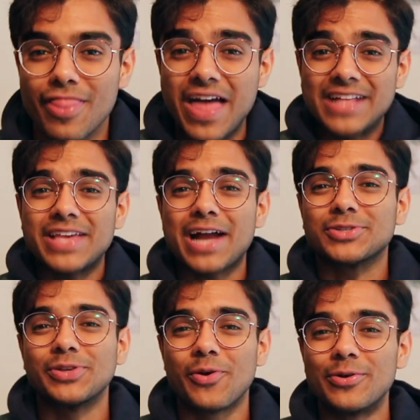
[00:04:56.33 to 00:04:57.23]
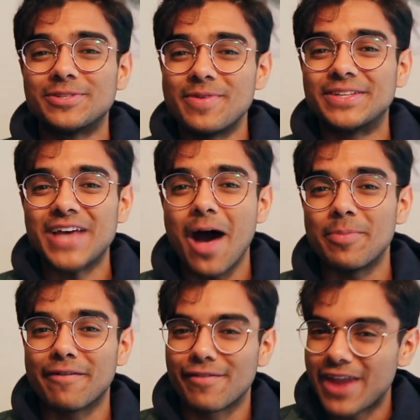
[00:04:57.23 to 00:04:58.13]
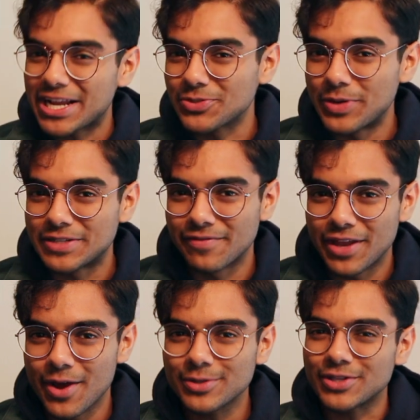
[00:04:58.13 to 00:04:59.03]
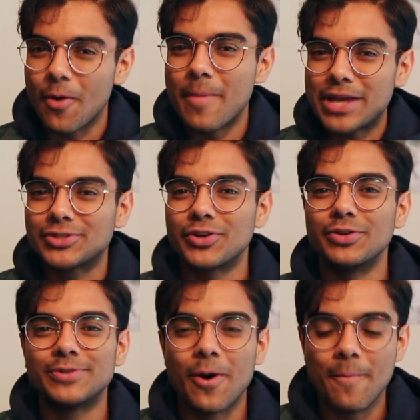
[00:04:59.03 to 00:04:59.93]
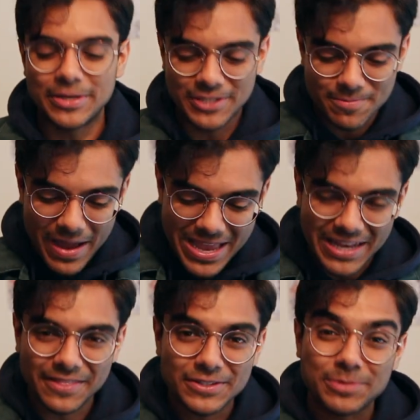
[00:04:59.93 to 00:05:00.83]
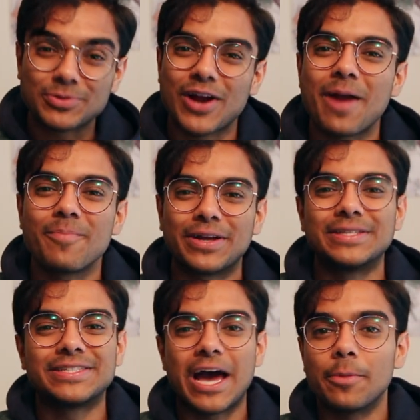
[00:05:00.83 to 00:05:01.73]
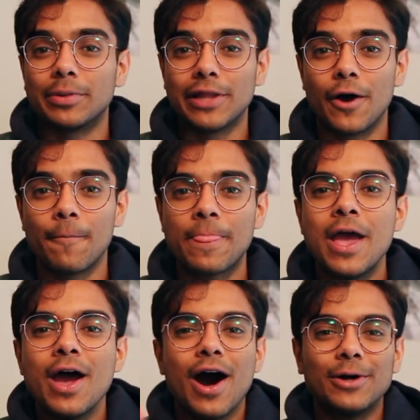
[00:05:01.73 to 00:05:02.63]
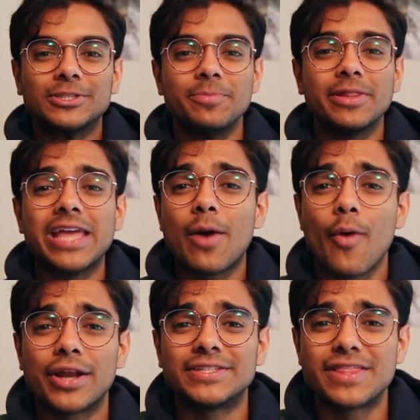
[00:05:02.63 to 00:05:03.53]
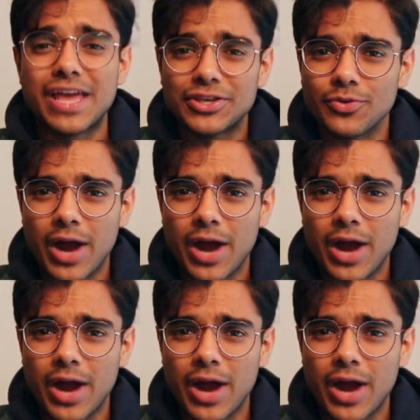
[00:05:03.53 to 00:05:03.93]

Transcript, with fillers: That's actually going to be the topic for next week's video, so make sure you don't miss it by hitting the subscribe button down below. Ultimately, I wanted to thank you